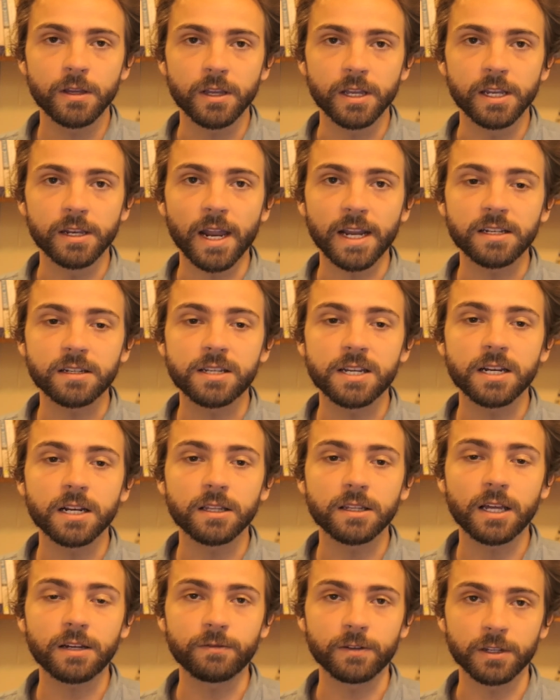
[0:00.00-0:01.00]
In
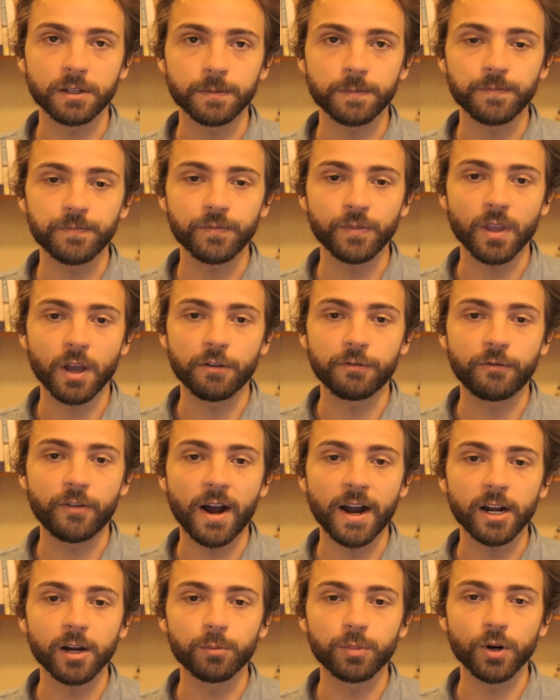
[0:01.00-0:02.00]
1911, a
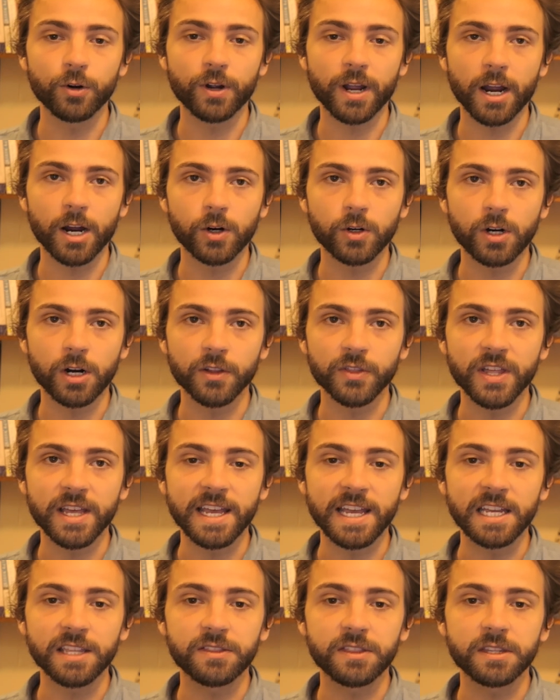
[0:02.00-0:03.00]
fire broke out on the
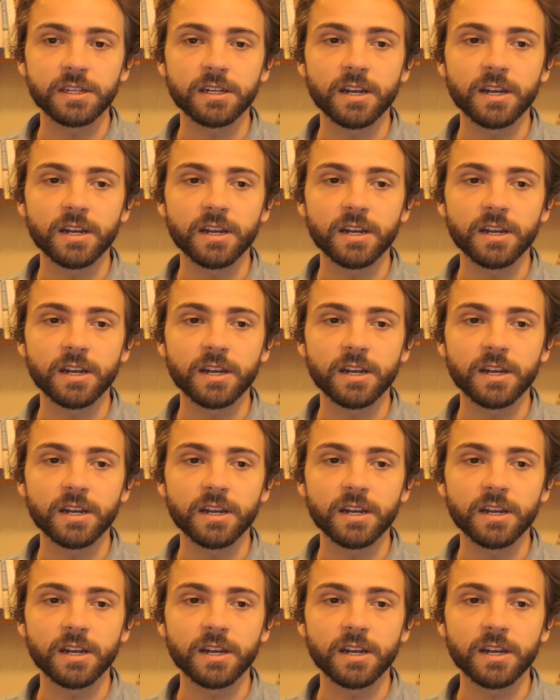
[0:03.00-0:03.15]
8th,